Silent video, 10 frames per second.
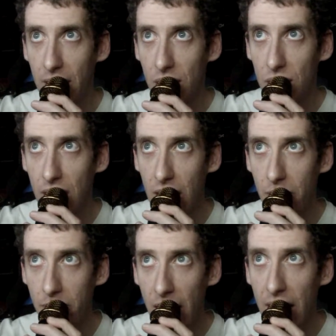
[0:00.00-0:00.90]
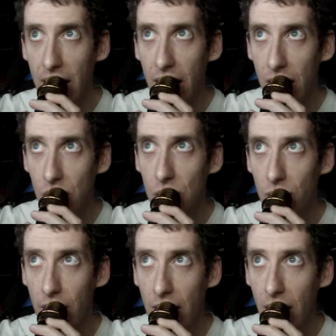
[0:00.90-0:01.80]
is the Making
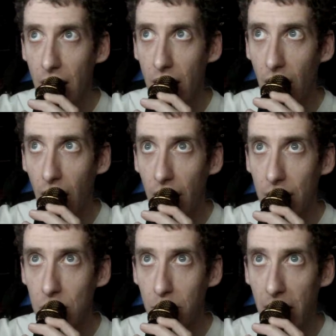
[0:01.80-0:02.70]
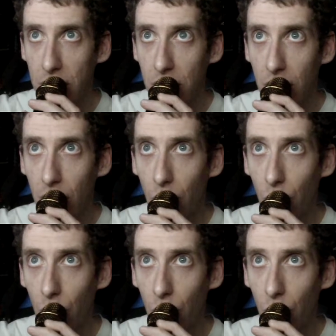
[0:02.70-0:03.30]
History expansion,